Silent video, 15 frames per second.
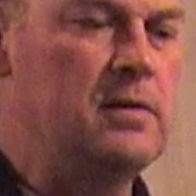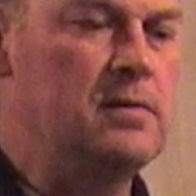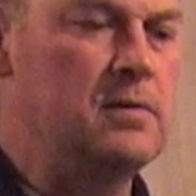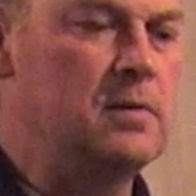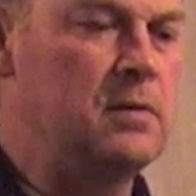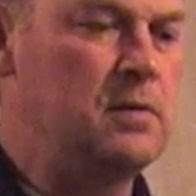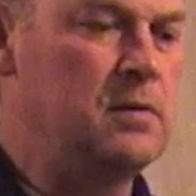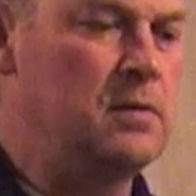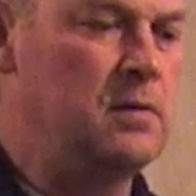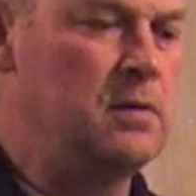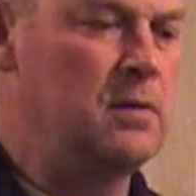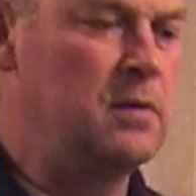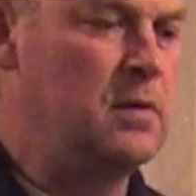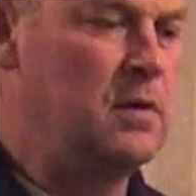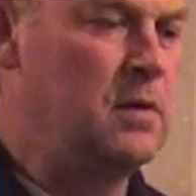it's
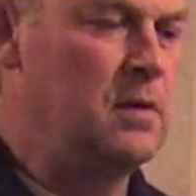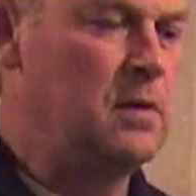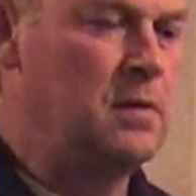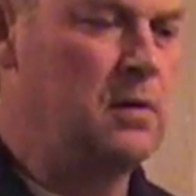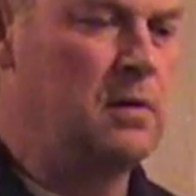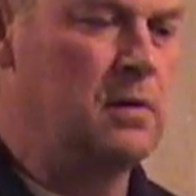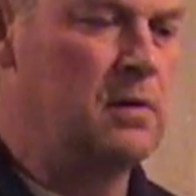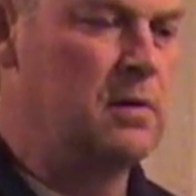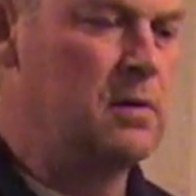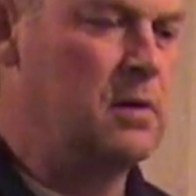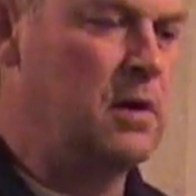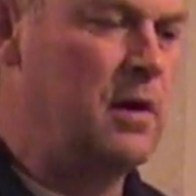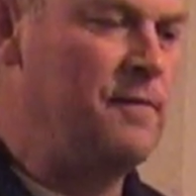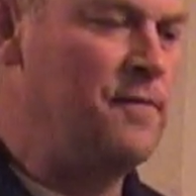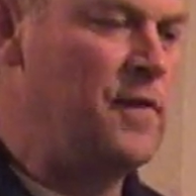
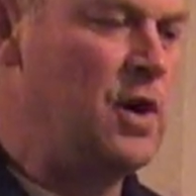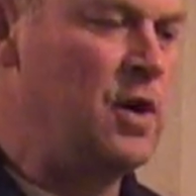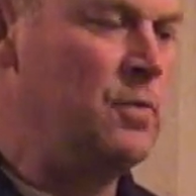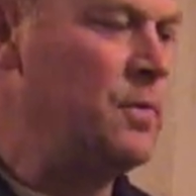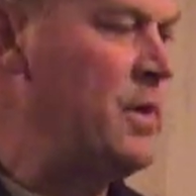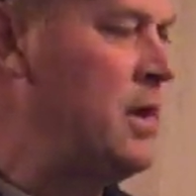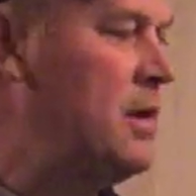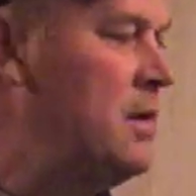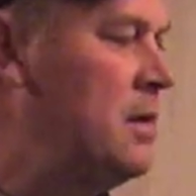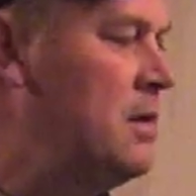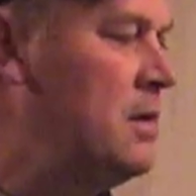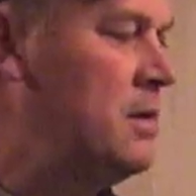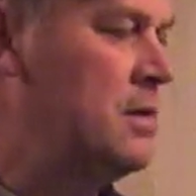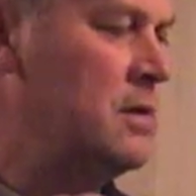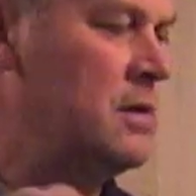a foam
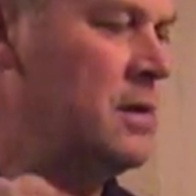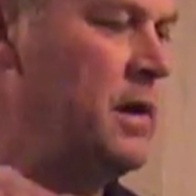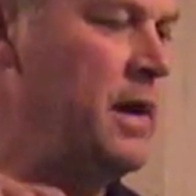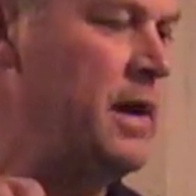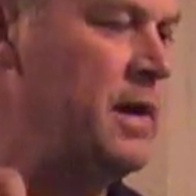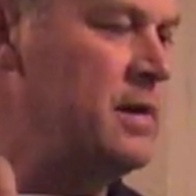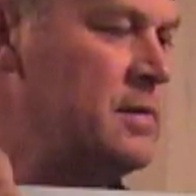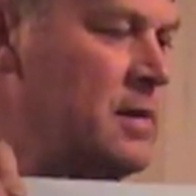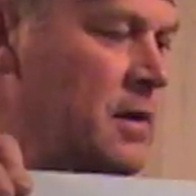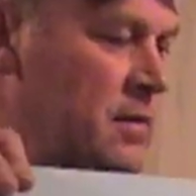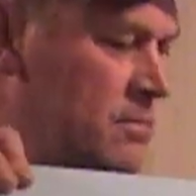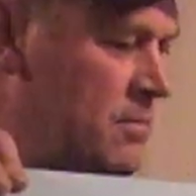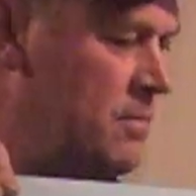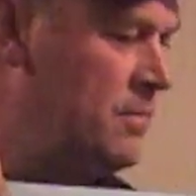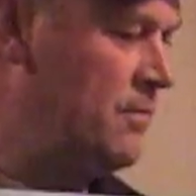that has
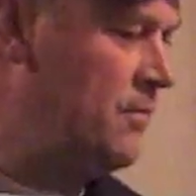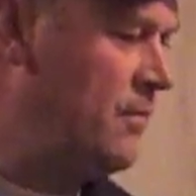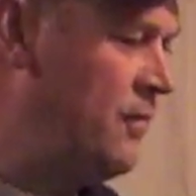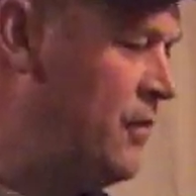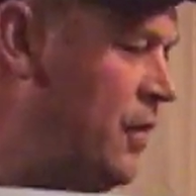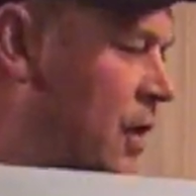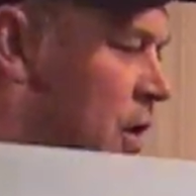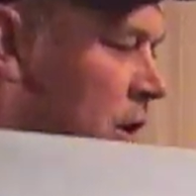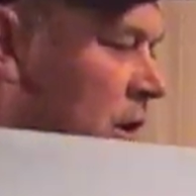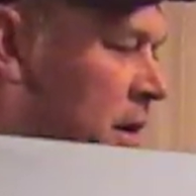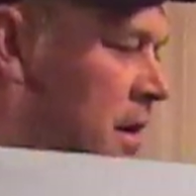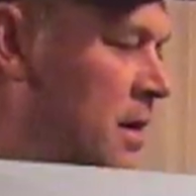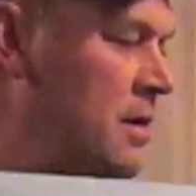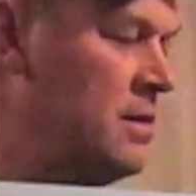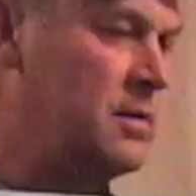a
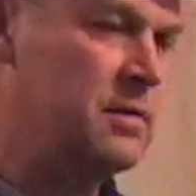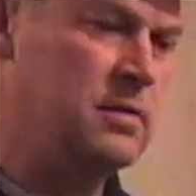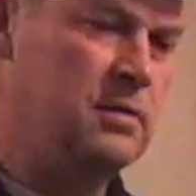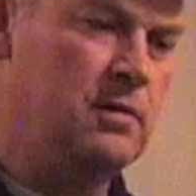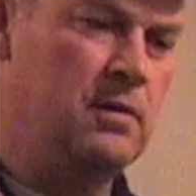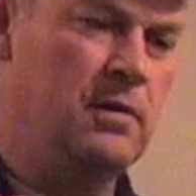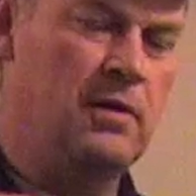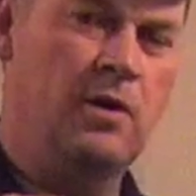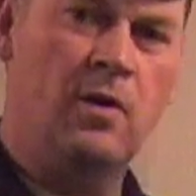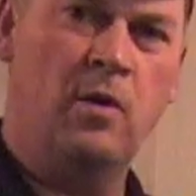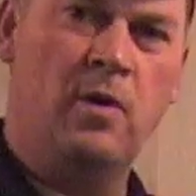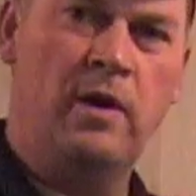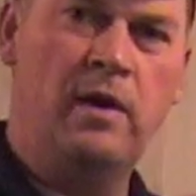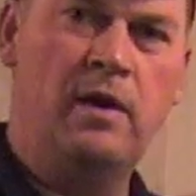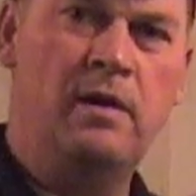vertically
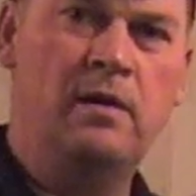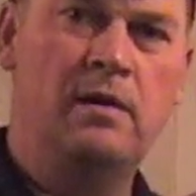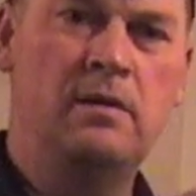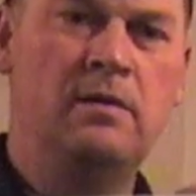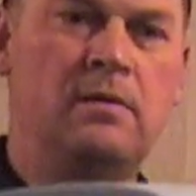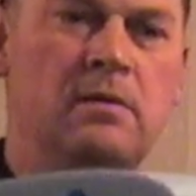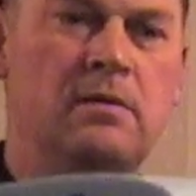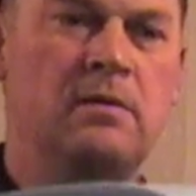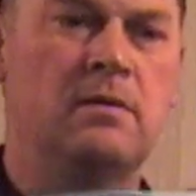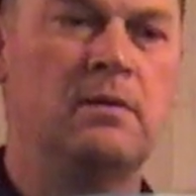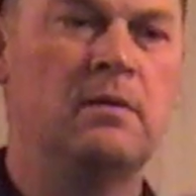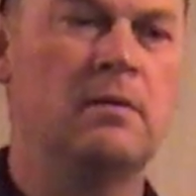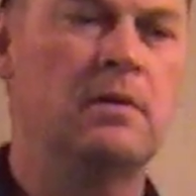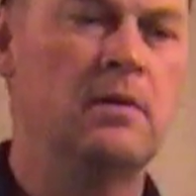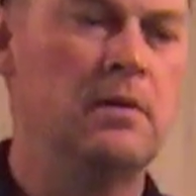oriented
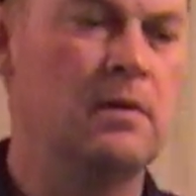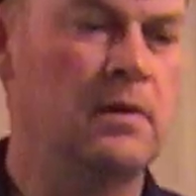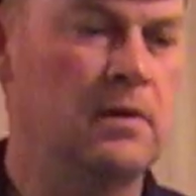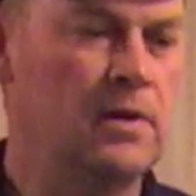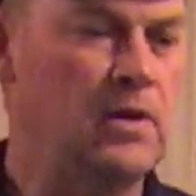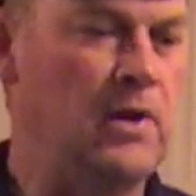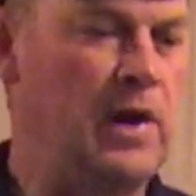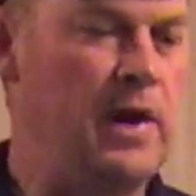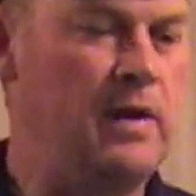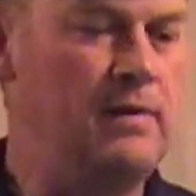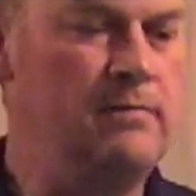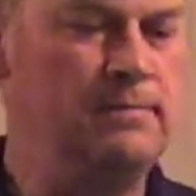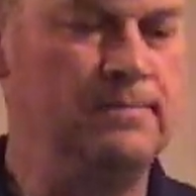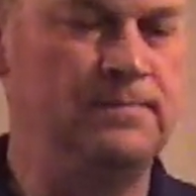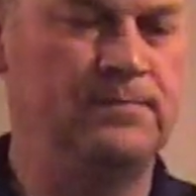grain,
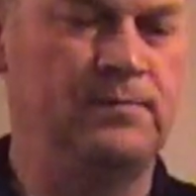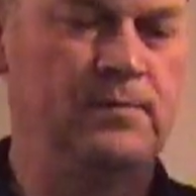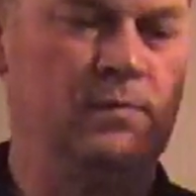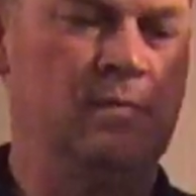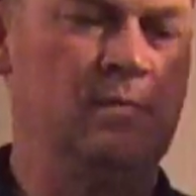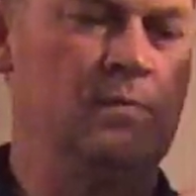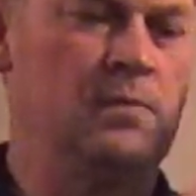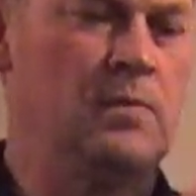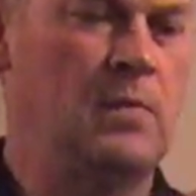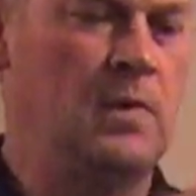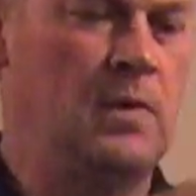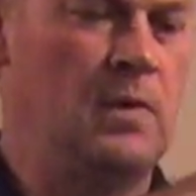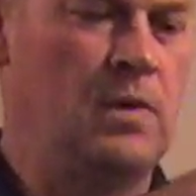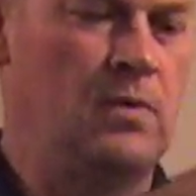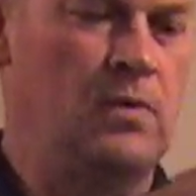
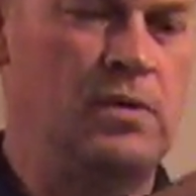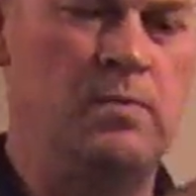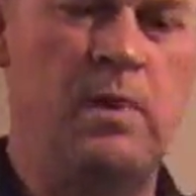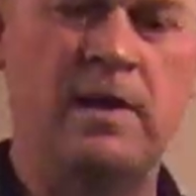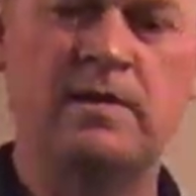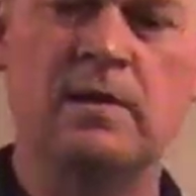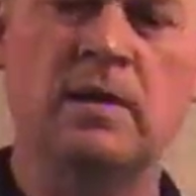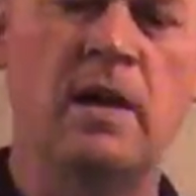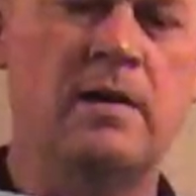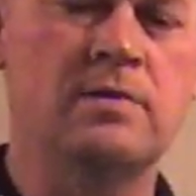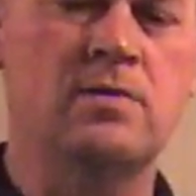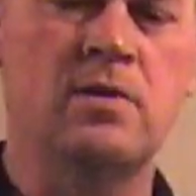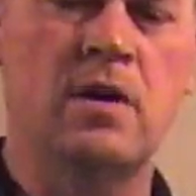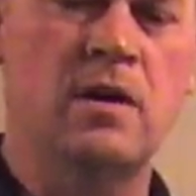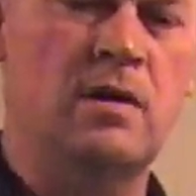which makes it a lot
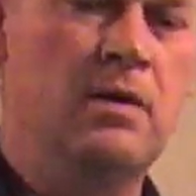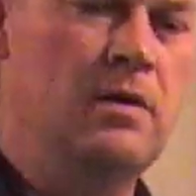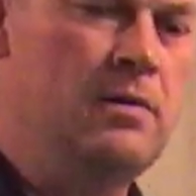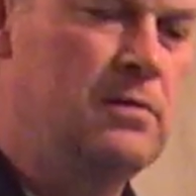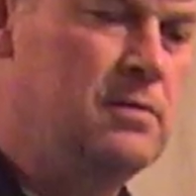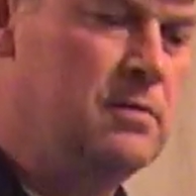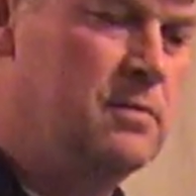stronger.